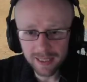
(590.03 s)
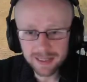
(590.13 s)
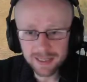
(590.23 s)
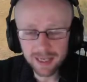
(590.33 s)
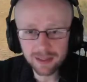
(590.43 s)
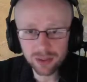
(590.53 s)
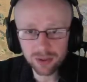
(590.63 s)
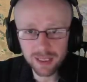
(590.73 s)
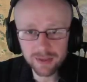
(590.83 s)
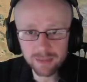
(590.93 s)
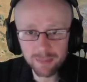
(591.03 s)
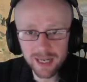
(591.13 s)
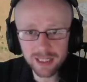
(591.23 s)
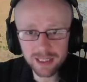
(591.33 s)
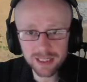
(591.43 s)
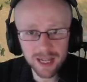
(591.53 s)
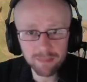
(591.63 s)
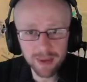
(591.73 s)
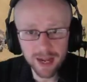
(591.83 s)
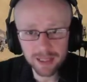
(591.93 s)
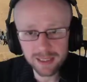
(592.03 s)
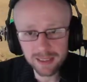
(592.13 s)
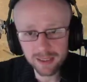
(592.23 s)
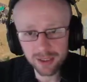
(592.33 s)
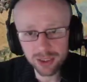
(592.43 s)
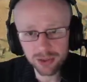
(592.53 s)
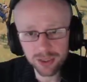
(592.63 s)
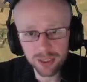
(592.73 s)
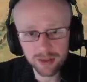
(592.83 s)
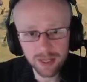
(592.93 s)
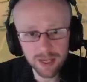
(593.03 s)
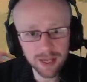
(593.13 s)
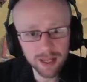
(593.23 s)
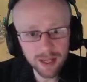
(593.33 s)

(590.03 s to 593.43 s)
I said, looking at the Spanish list and my list in conjunction there.